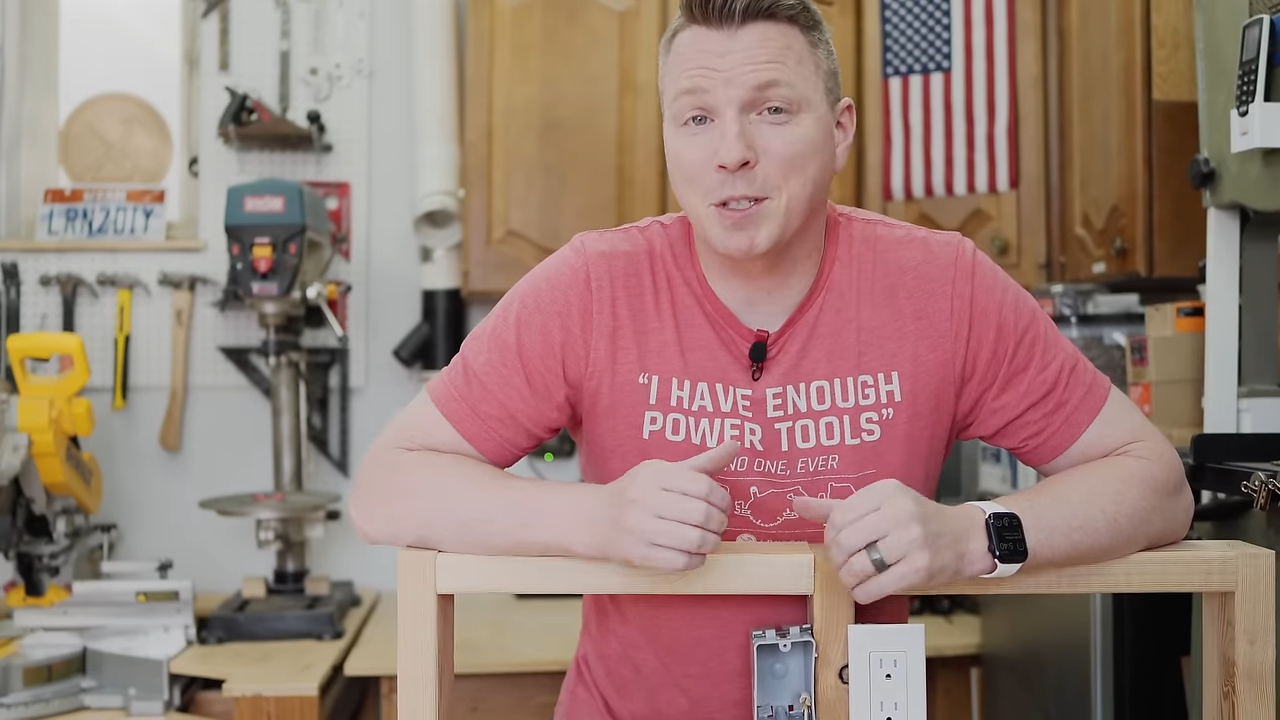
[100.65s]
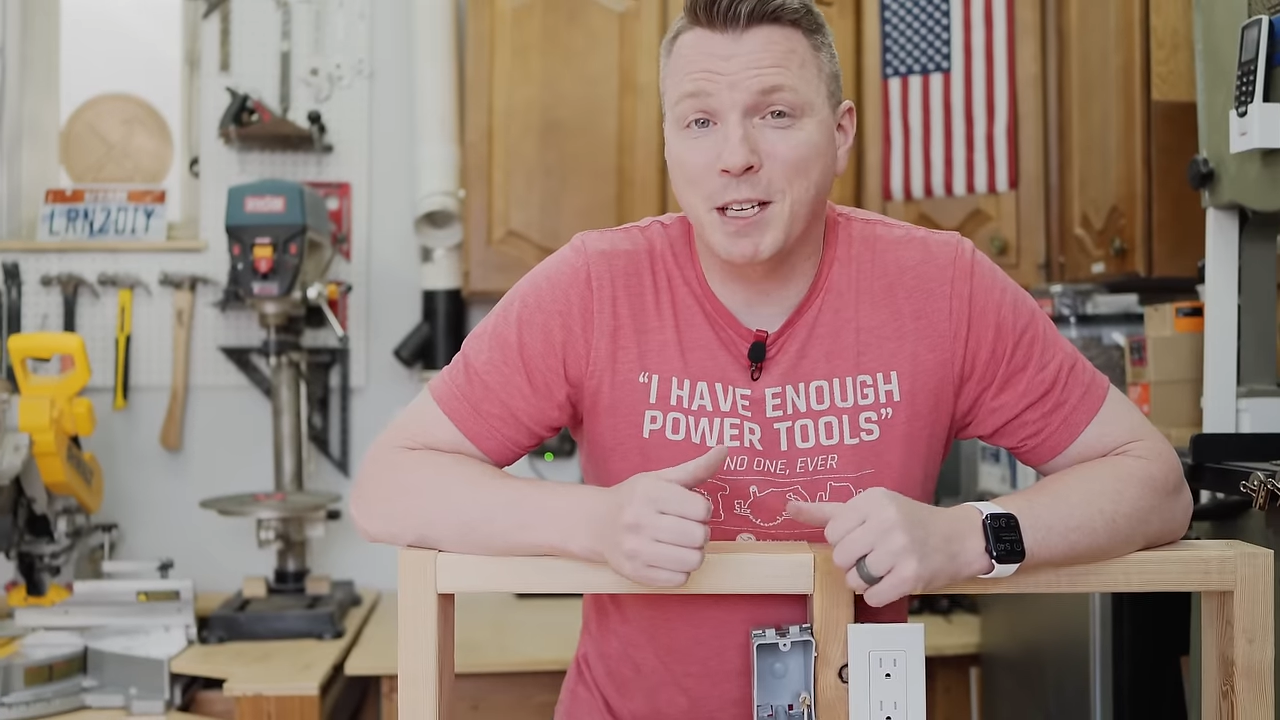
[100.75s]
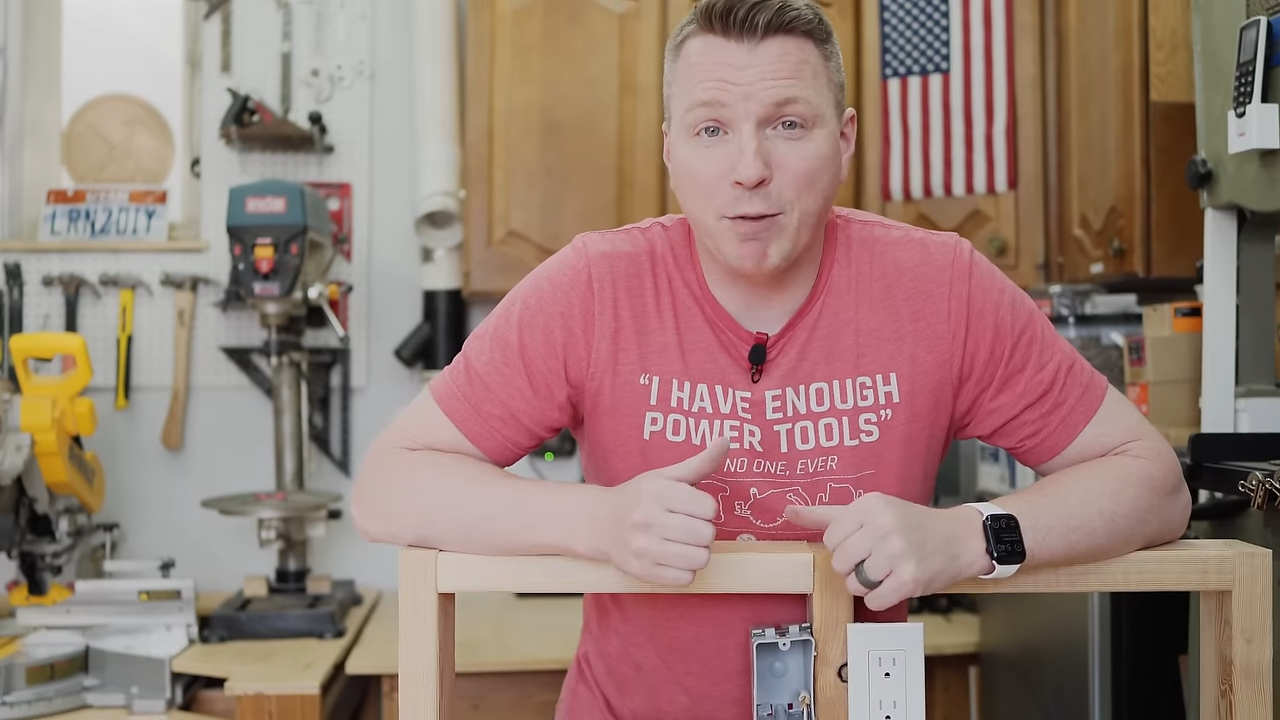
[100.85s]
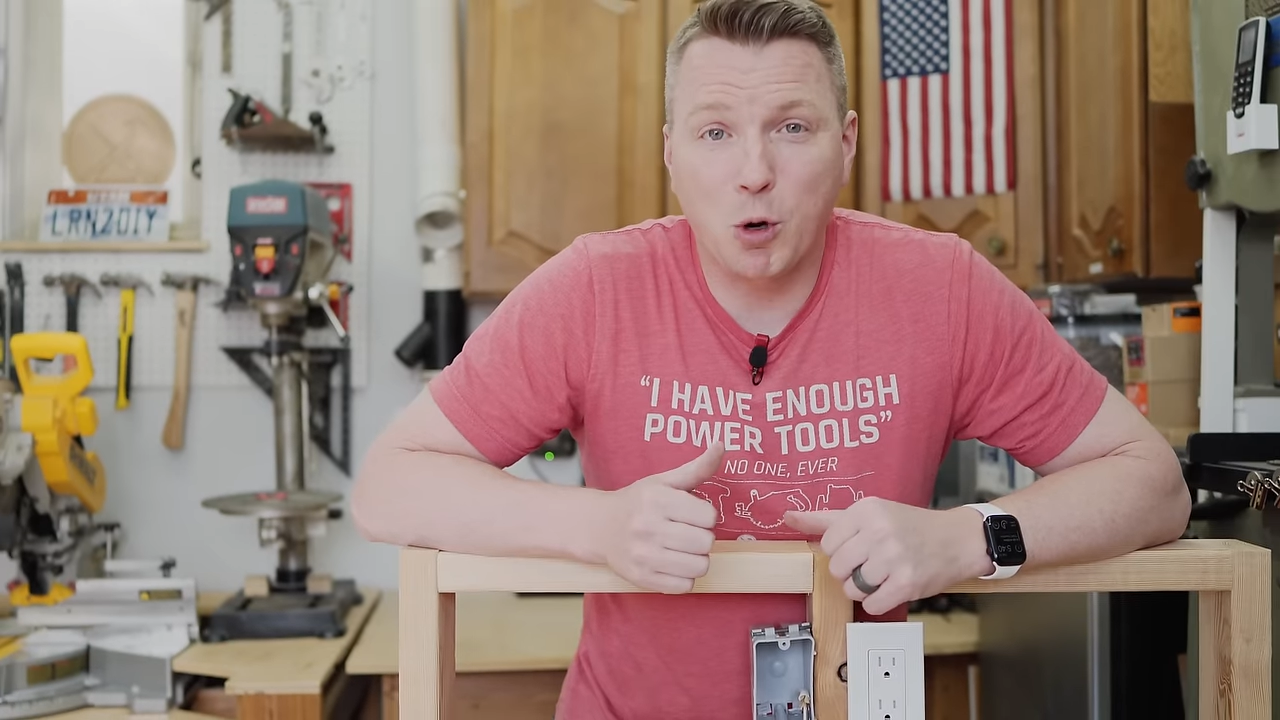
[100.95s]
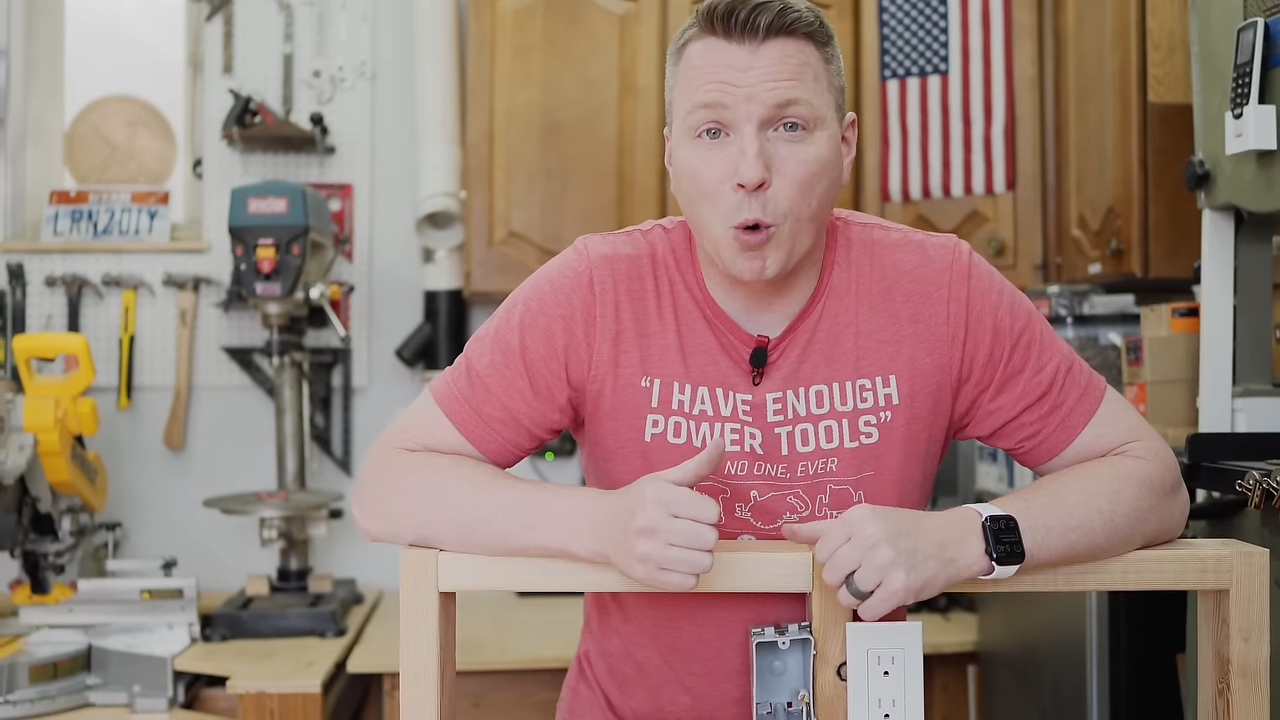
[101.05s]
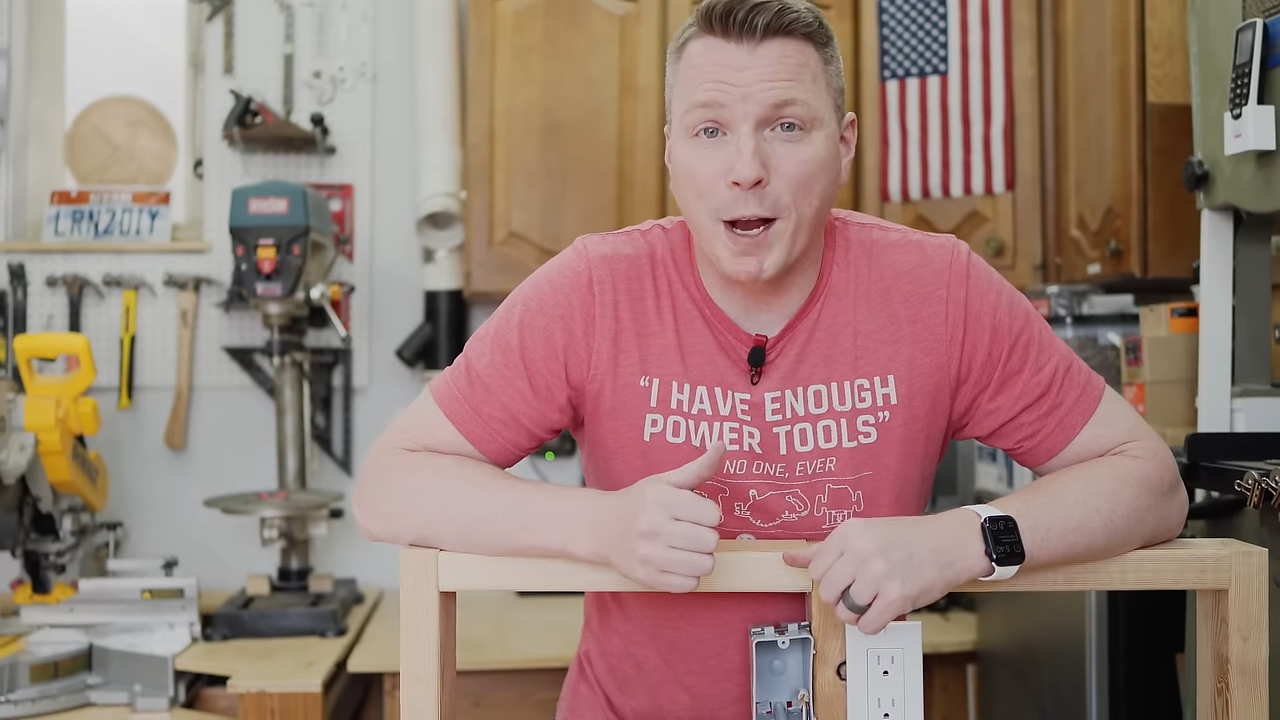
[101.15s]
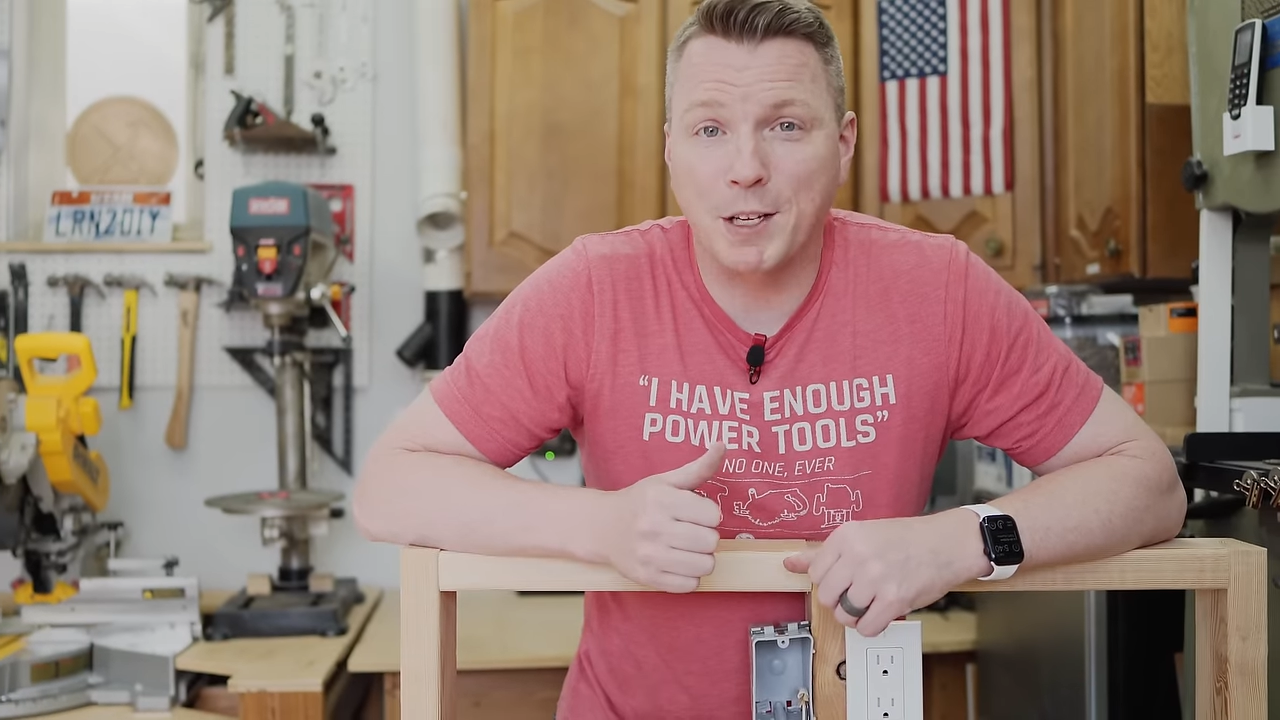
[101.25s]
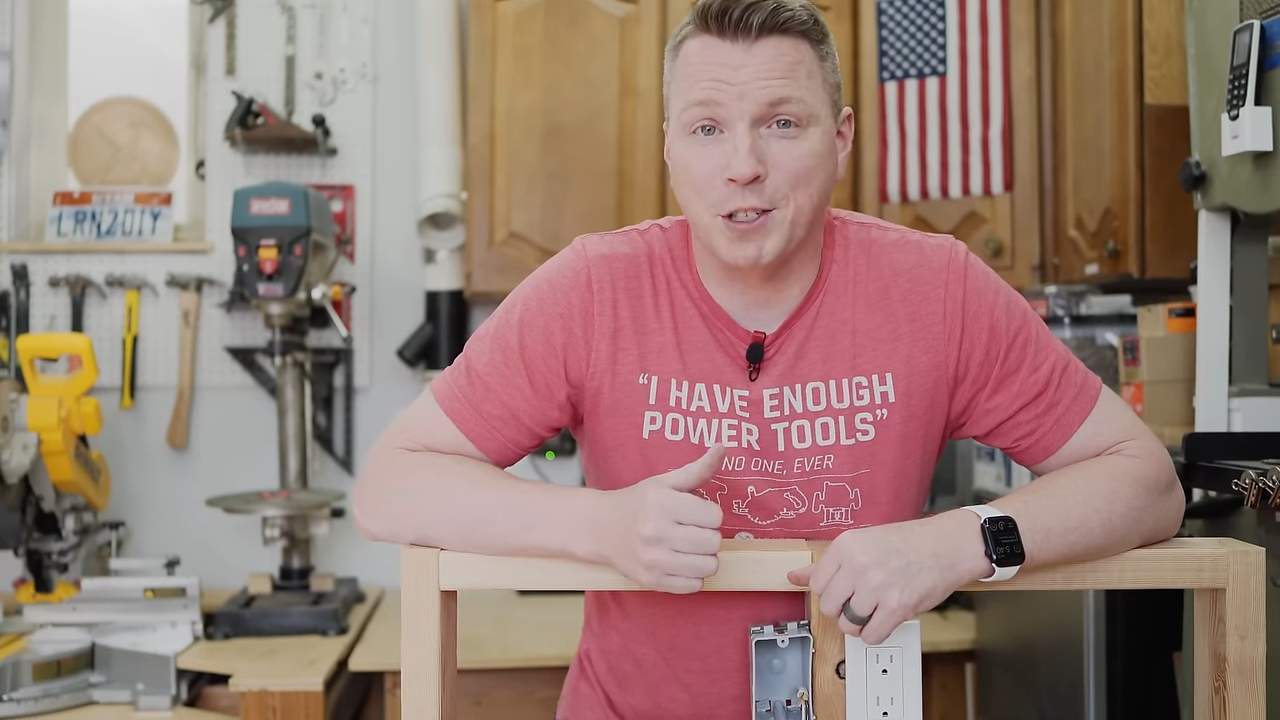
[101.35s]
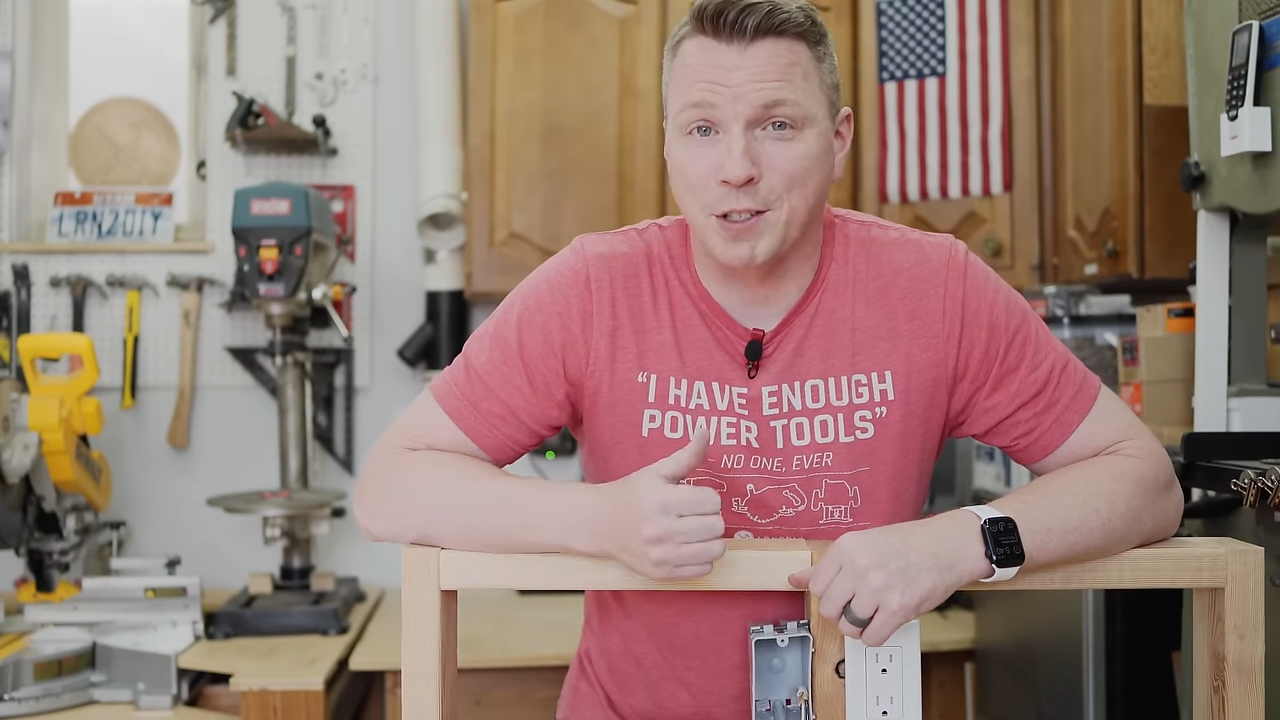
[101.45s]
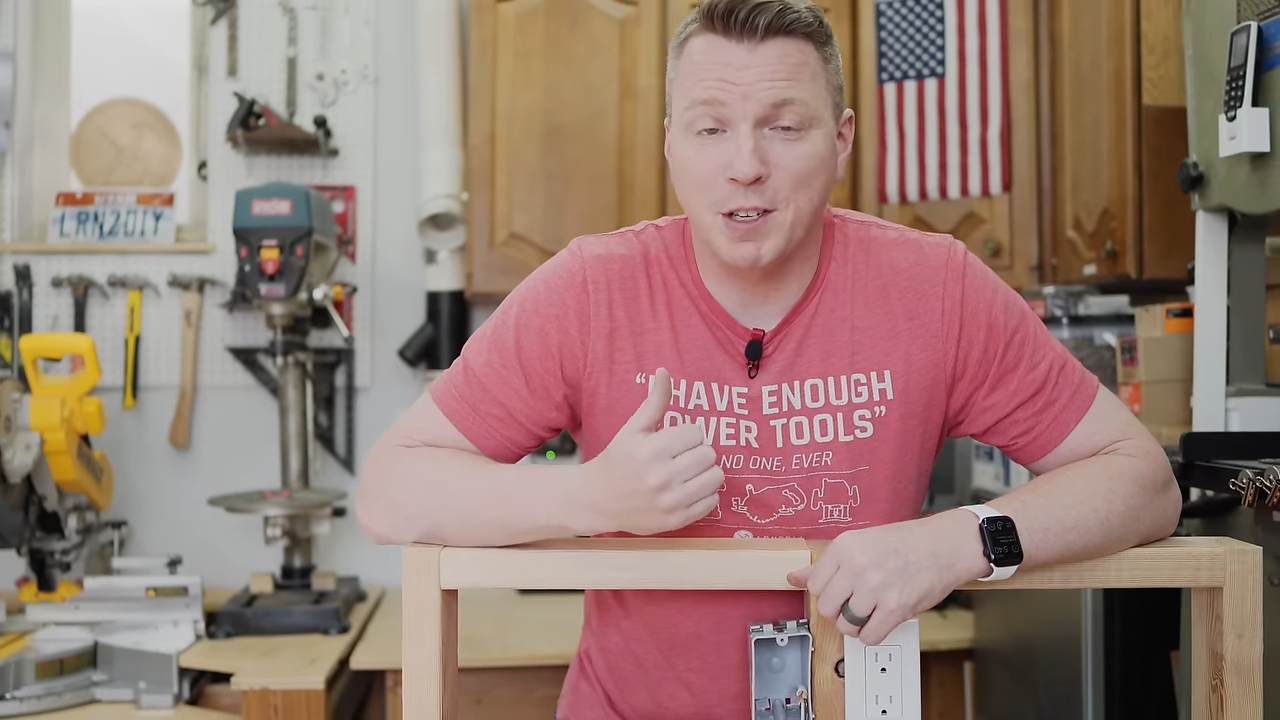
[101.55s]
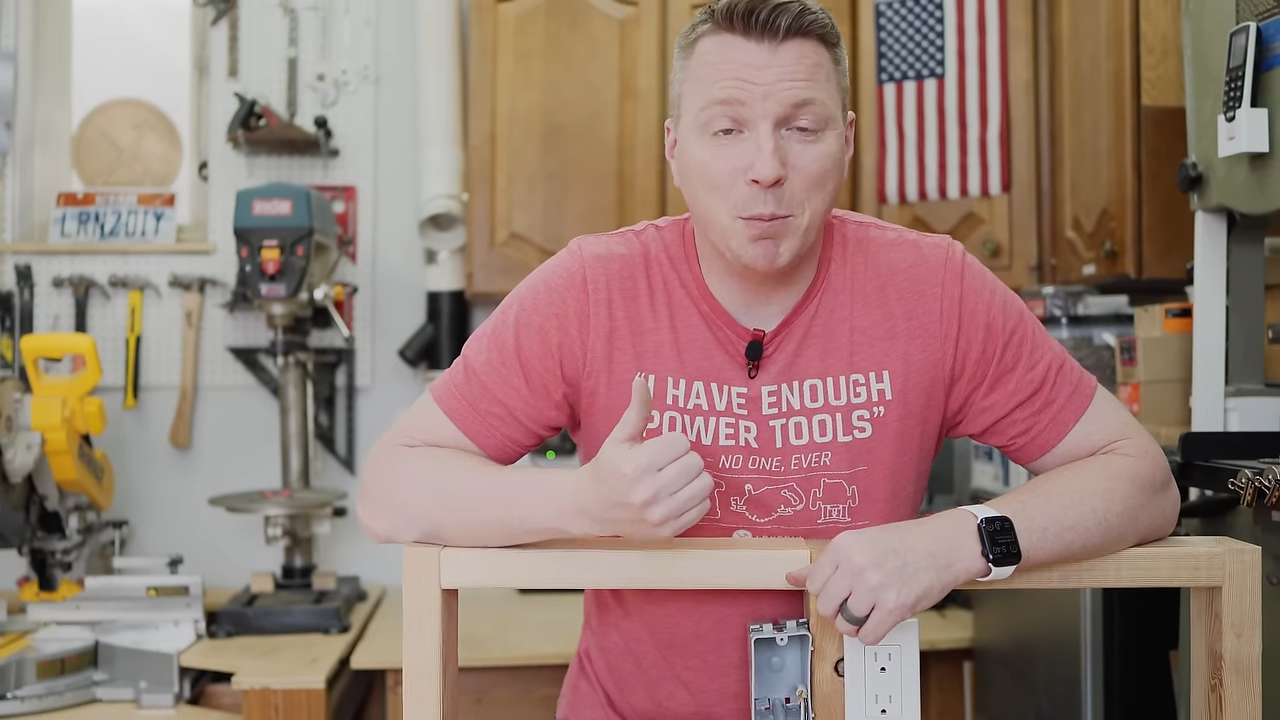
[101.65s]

several questions.